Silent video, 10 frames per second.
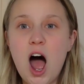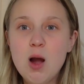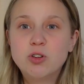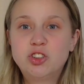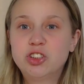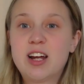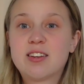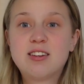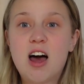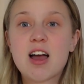I was just like
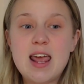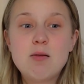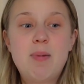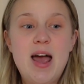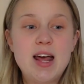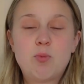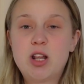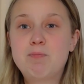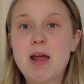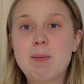stuck in bed with
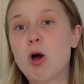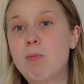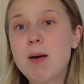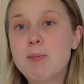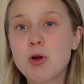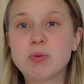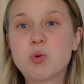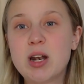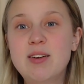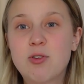this baby on my boob
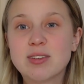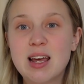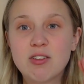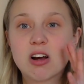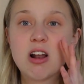24/7,